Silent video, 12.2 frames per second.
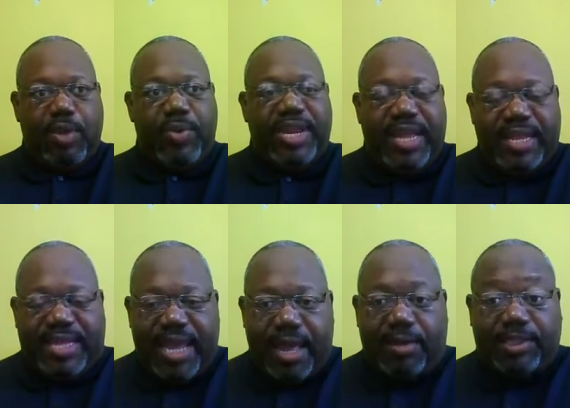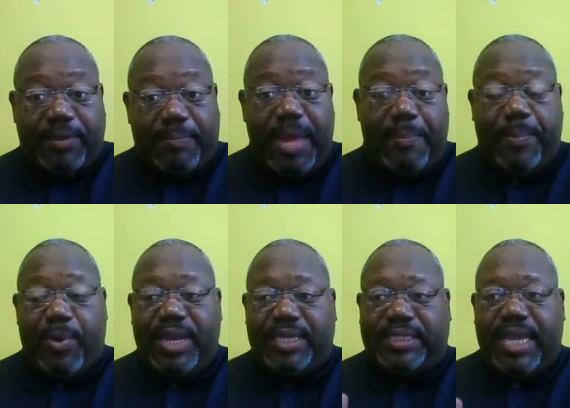when he tells the
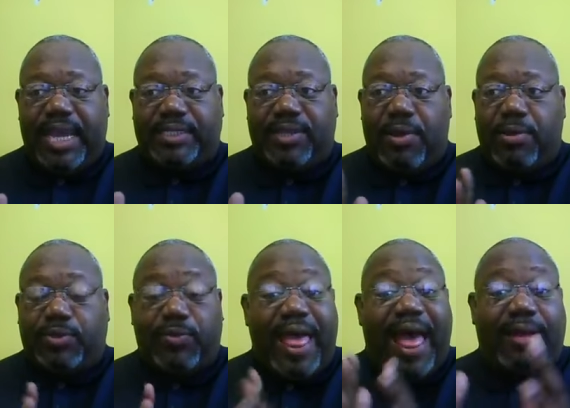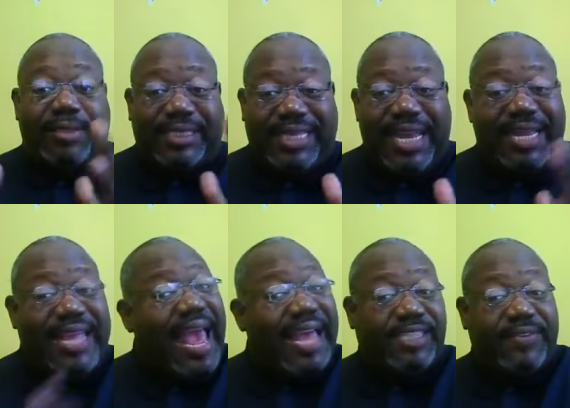people, he says, Those who out sin
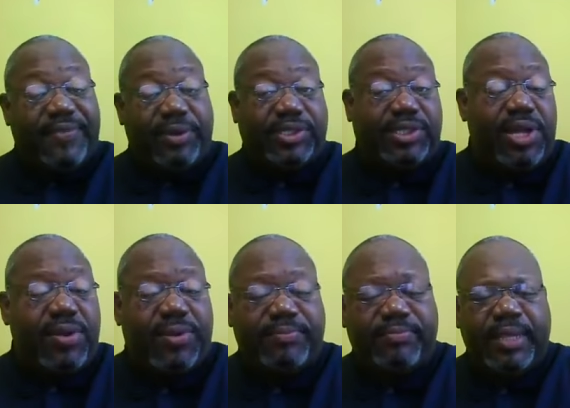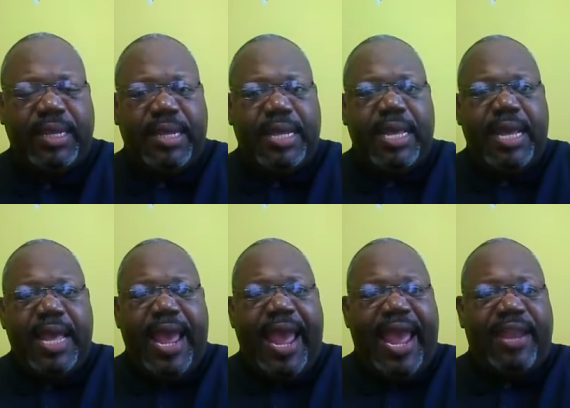cast the first stone.
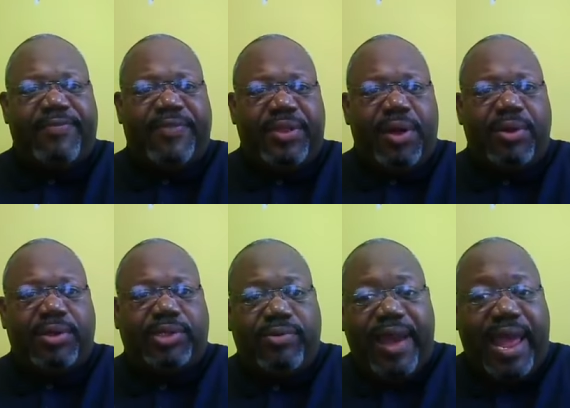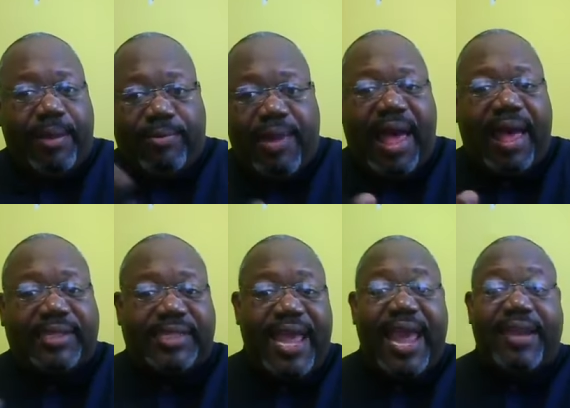And for those who had
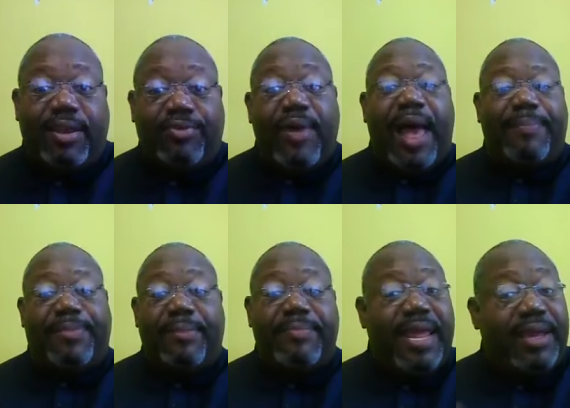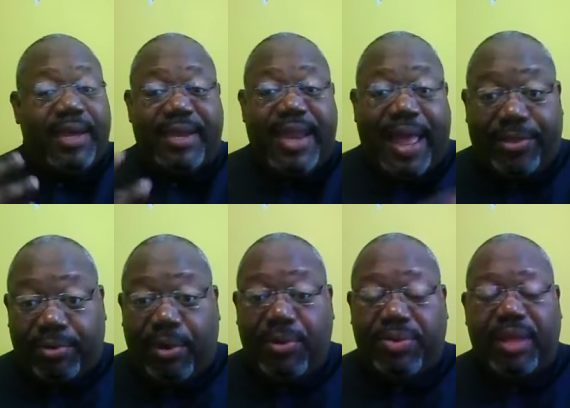rocks, they had to drop them. They could not
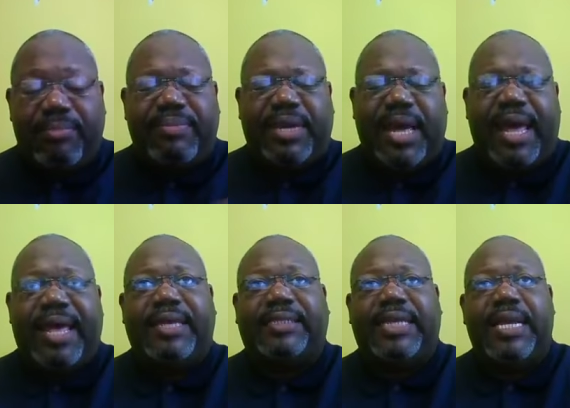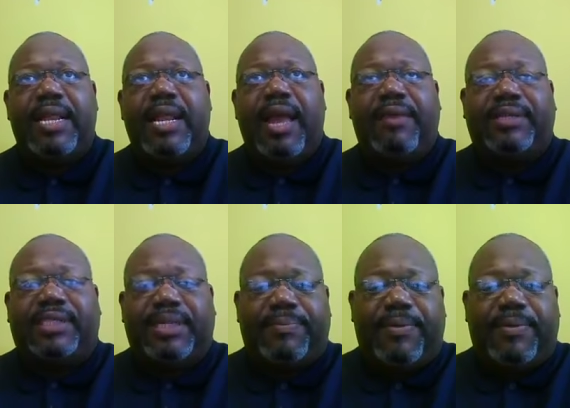throw them because of the
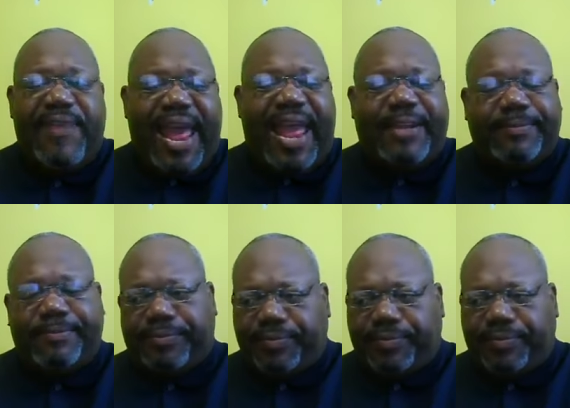simple fact